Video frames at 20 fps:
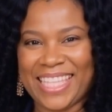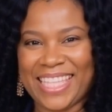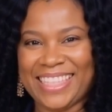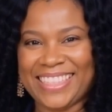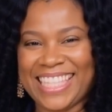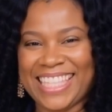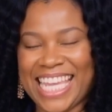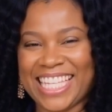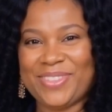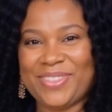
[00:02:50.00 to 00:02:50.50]

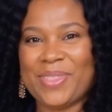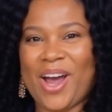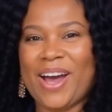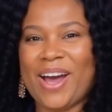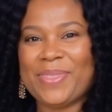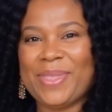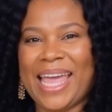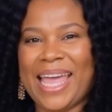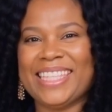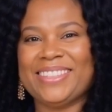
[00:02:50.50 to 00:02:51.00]
That is
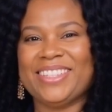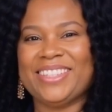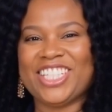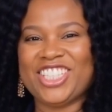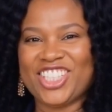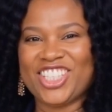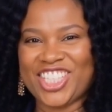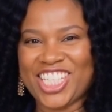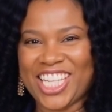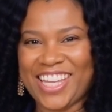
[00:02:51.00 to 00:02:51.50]
one way you can
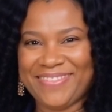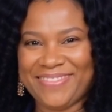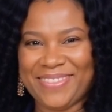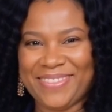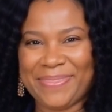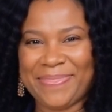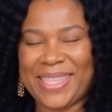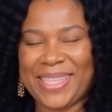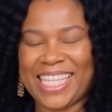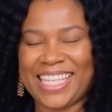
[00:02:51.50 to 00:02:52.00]
shift
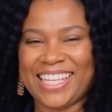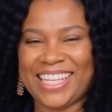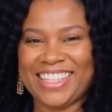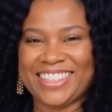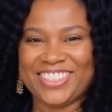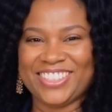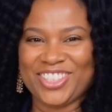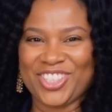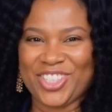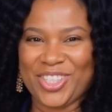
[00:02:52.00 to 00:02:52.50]
from being a
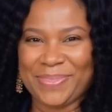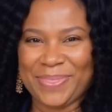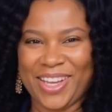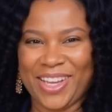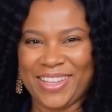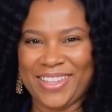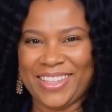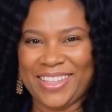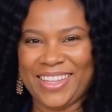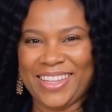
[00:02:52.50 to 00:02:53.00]

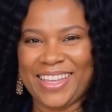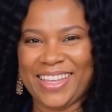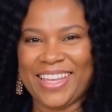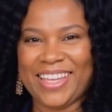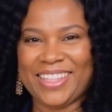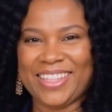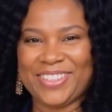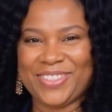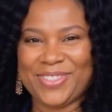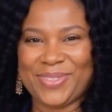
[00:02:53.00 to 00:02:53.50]
consumer
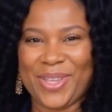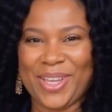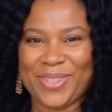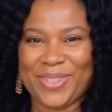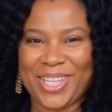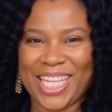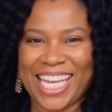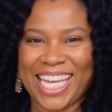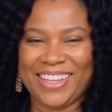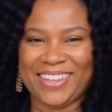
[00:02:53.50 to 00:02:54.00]
to a
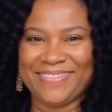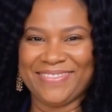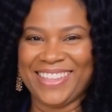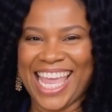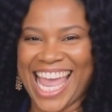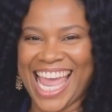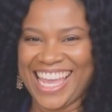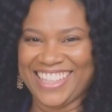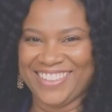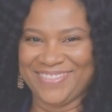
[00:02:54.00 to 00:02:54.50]
creator of
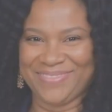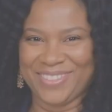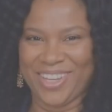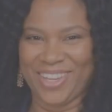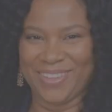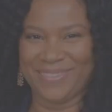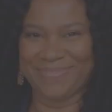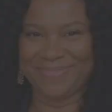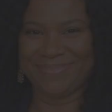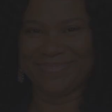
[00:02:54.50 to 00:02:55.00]
cash
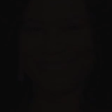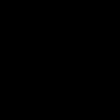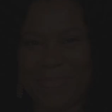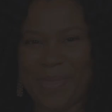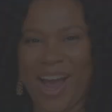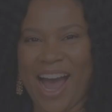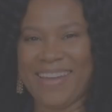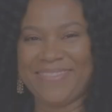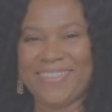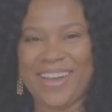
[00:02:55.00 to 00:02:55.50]
flow.
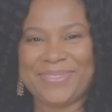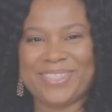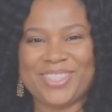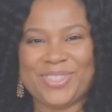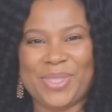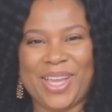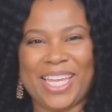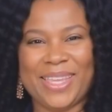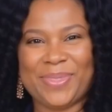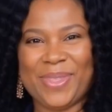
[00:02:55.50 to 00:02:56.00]
Proverbs
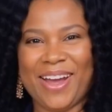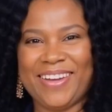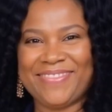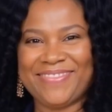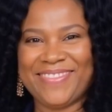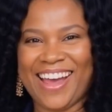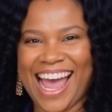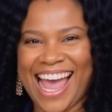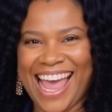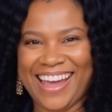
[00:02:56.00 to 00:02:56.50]

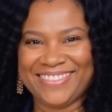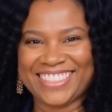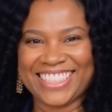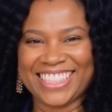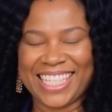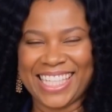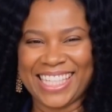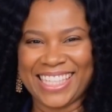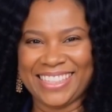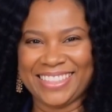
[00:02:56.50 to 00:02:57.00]
21:5
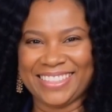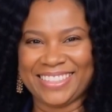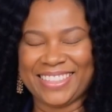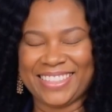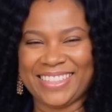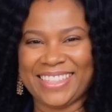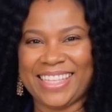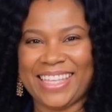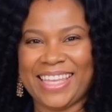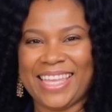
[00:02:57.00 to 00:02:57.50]
says,
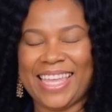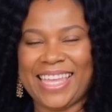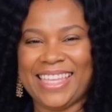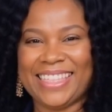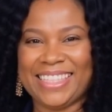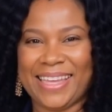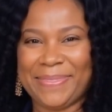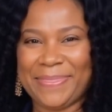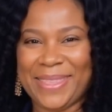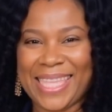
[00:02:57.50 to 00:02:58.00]

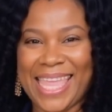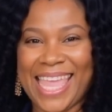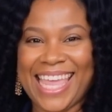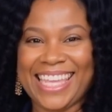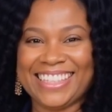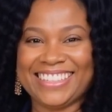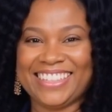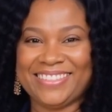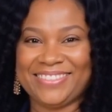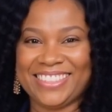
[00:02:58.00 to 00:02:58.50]
"The
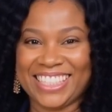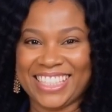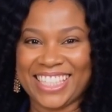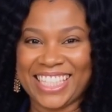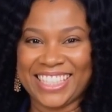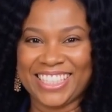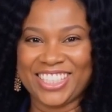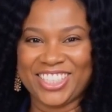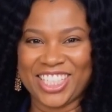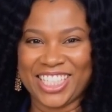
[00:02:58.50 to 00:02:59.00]
plans of the
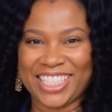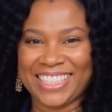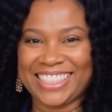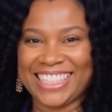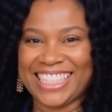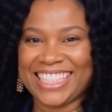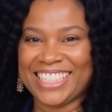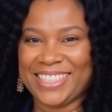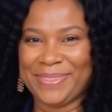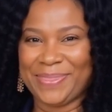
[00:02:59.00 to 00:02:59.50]
diligent
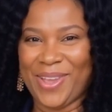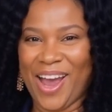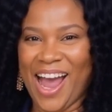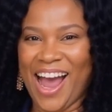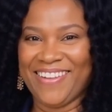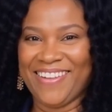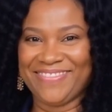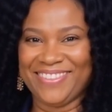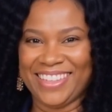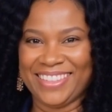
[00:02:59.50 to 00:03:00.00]
lead to
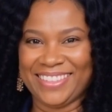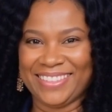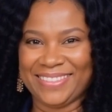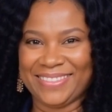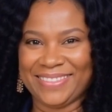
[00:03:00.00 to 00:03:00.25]
profit."